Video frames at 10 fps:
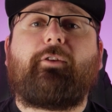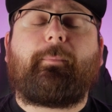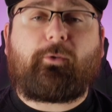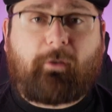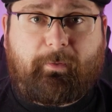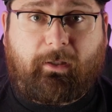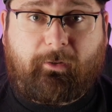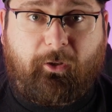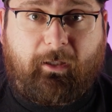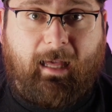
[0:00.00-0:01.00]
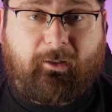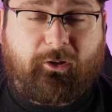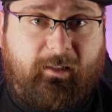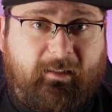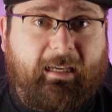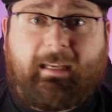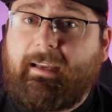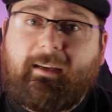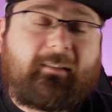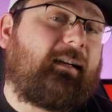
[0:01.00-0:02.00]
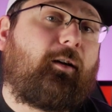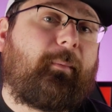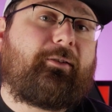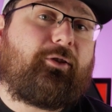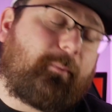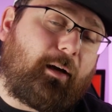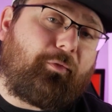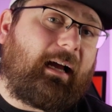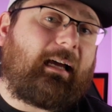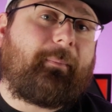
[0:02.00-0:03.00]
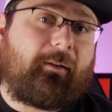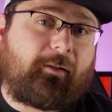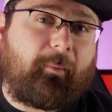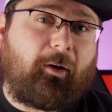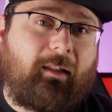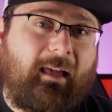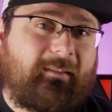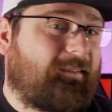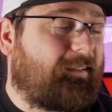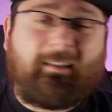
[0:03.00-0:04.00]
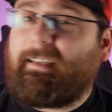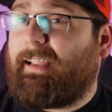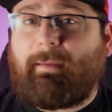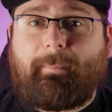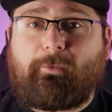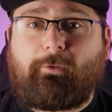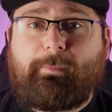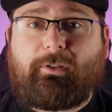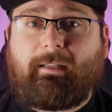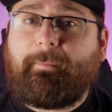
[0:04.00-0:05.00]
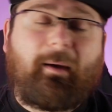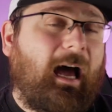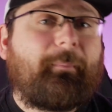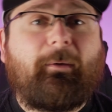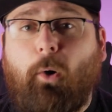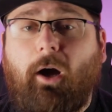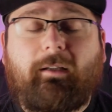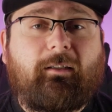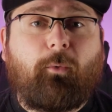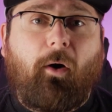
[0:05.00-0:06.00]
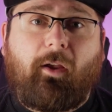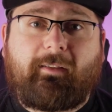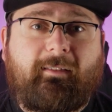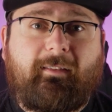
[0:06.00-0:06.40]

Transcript: your prescription so you can actually see. Because I don't know about you, but if I got a pair of smart glasses and they didn't have my prescription in them, I'd be walking into walls and